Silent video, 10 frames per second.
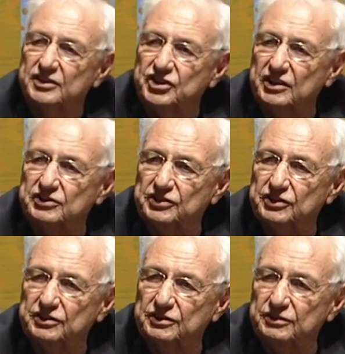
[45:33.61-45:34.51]

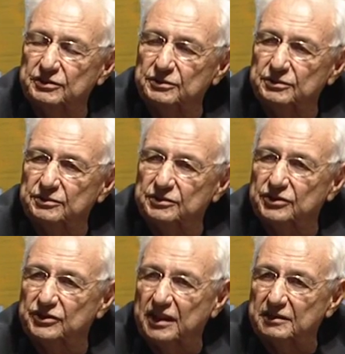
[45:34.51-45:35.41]
gesture to,
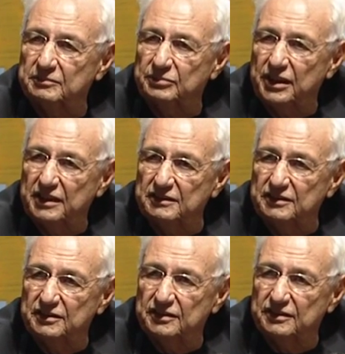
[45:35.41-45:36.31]
to that place.
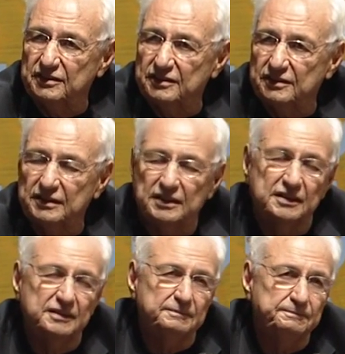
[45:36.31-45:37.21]

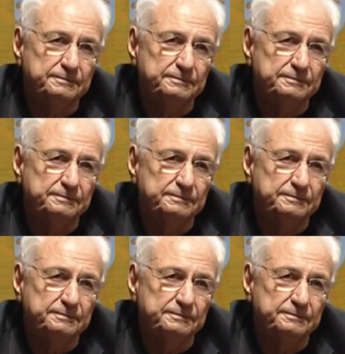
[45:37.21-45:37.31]
Um,